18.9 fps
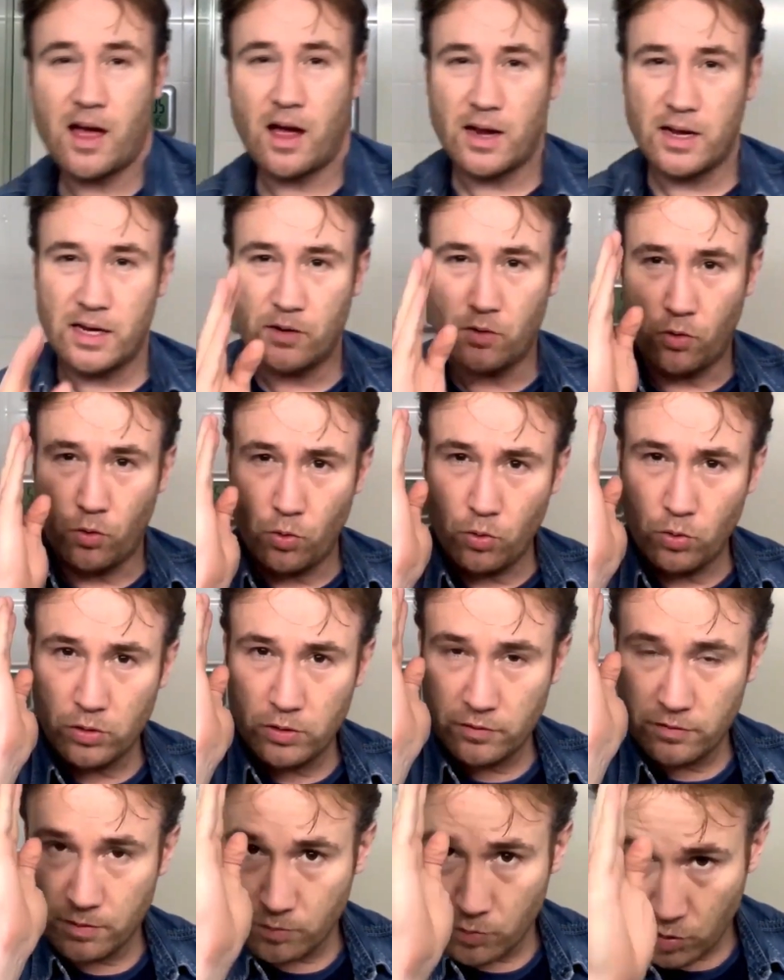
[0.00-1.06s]
I need all of
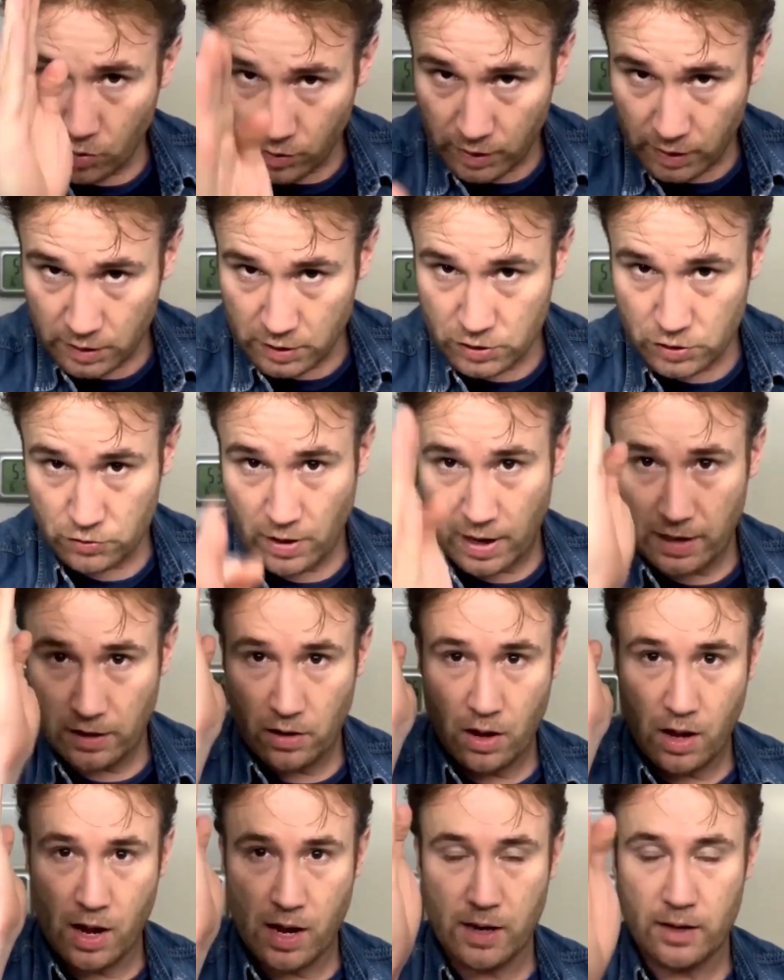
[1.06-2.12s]
them going in a straight
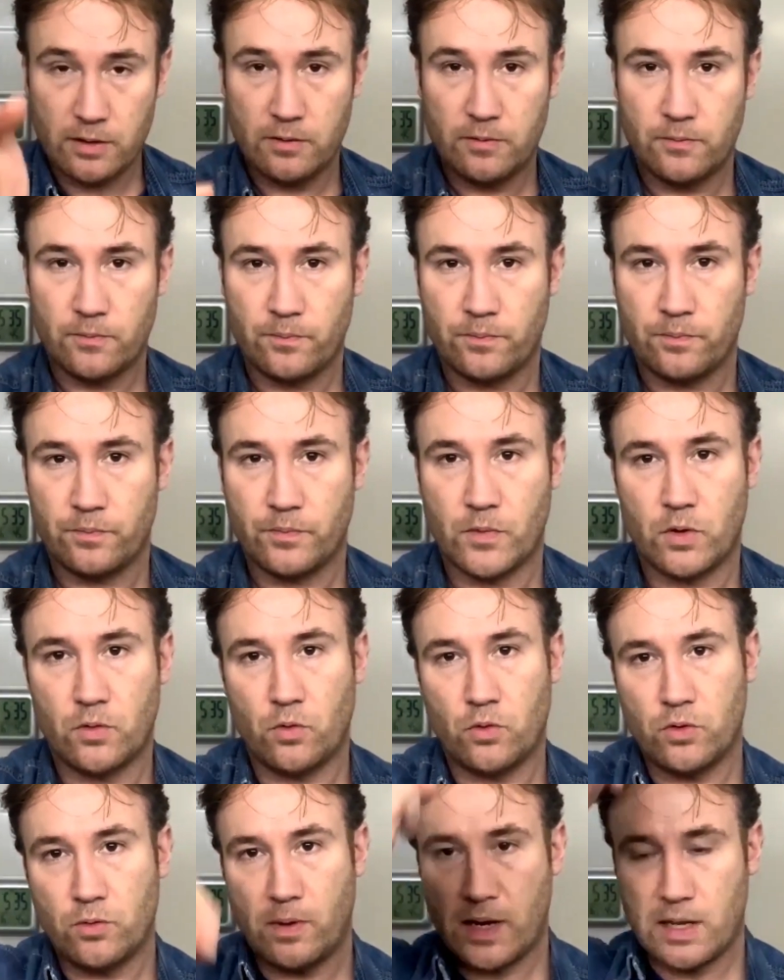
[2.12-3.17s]
line all
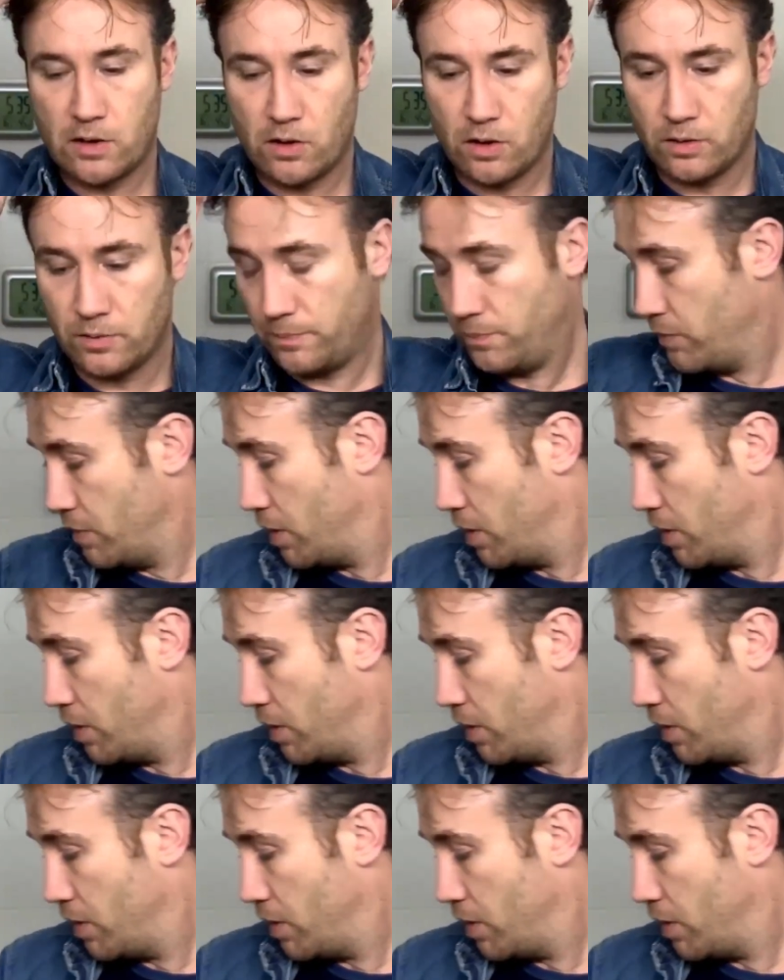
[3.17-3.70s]
the way along.